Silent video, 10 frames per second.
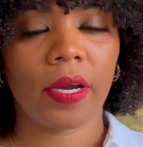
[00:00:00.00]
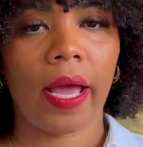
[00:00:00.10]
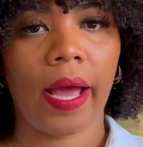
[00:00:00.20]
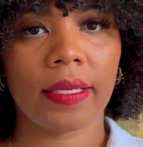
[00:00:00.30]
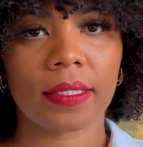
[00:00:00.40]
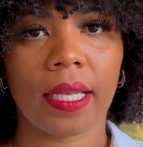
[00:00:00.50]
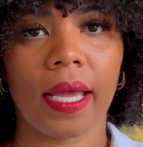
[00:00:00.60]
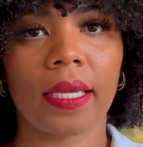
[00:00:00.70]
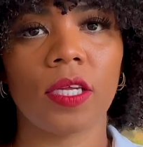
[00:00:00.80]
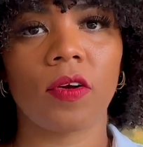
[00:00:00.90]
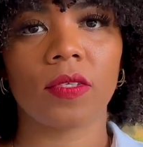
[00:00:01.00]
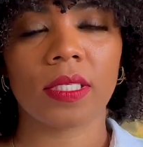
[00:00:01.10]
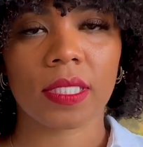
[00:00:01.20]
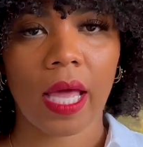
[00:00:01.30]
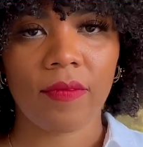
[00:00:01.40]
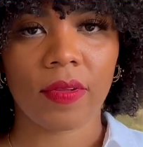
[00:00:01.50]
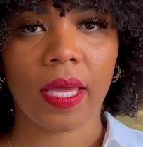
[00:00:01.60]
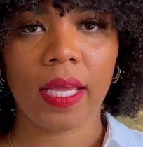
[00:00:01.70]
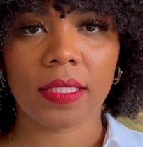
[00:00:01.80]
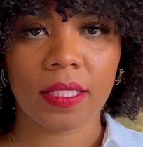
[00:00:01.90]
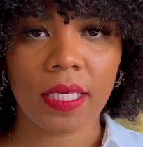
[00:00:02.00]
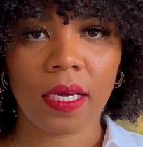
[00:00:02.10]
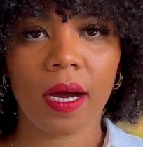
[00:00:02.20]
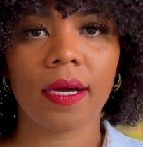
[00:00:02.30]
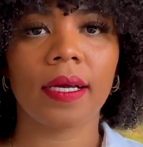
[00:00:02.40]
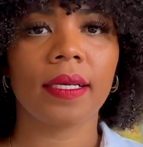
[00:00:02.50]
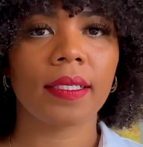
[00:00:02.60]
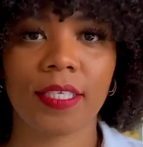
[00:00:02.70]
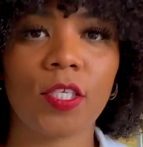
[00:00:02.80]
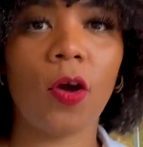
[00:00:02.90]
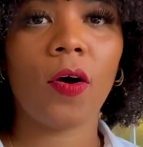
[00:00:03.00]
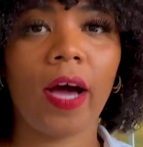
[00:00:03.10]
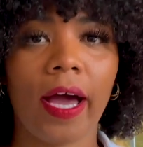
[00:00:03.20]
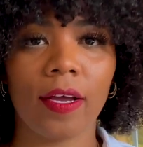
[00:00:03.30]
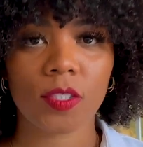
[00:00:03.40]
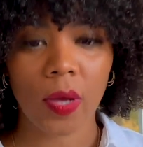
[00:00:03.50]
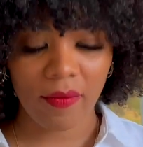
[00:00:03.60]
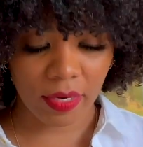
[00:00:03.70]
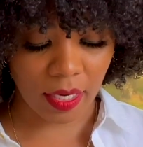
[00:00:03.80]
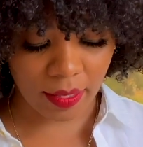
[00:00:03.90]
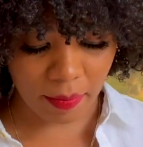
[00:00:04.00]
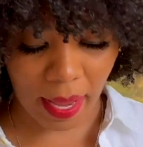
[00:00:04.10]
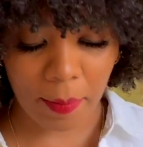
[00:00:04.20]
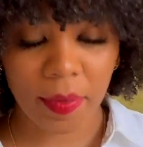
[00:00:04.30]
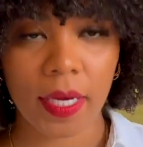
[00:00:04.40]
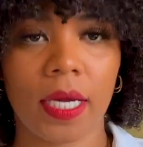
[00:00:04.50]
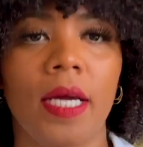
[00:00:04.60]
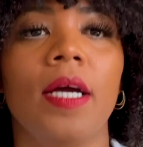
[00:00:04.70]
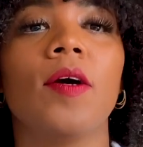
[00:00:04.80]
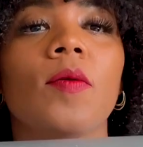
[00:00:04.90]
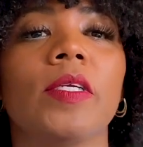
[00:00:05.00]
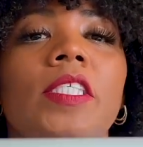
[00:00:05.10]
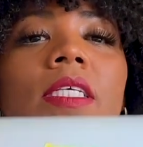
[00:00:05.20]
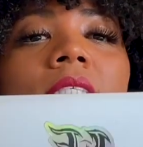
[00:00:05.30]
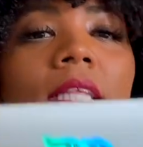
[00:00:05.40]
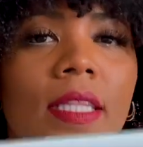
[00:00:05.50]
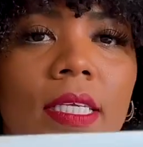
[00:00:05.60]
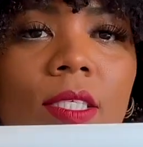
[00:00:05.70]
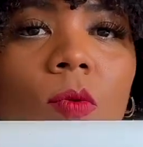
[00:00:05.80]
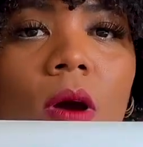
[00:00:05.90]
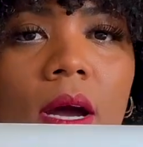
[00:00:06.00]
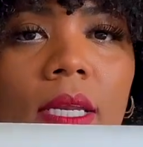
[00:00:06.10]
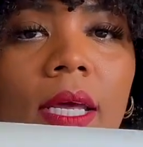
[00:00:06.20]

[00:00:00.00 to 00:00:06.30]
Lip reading: has like, the slot for the SD card. So I also have another MacBook, which is this one.